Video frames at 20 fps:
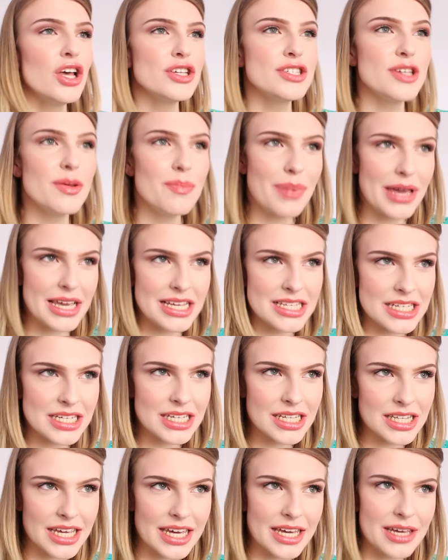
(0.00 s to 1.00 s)
So
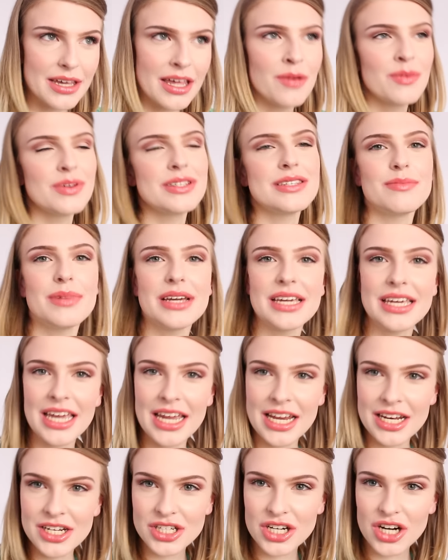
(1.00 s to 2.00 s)
basically, it was in my
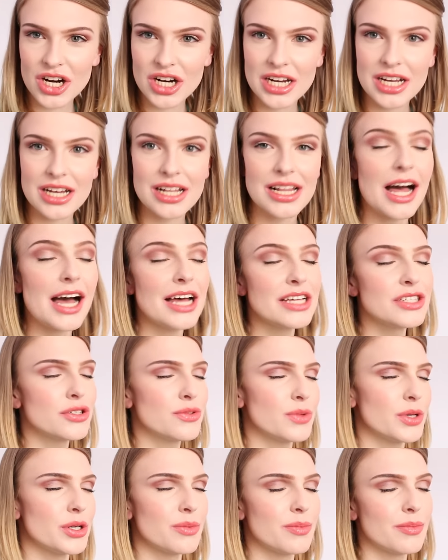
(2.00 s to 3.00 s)
kindergarten
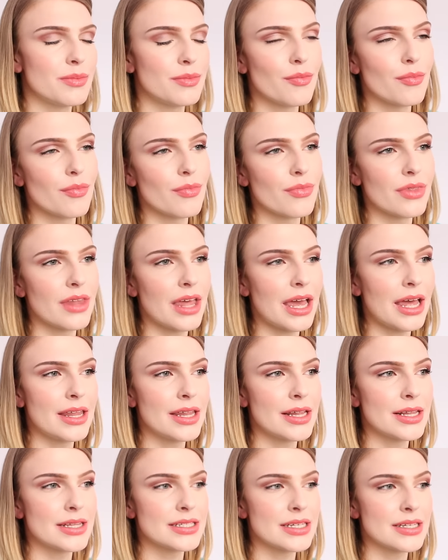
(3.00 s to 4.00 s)
classroom,
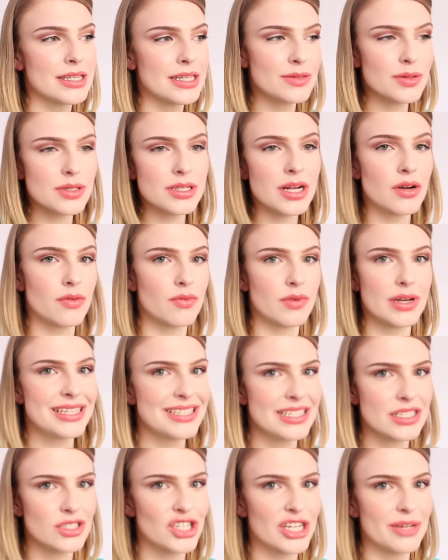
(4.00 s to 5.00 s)
and this was not a
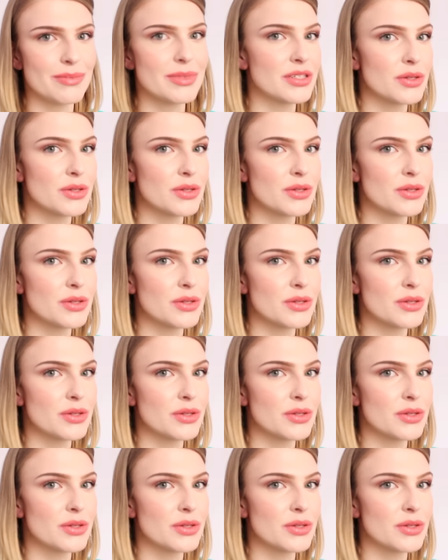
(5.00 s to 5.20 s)
recent dream.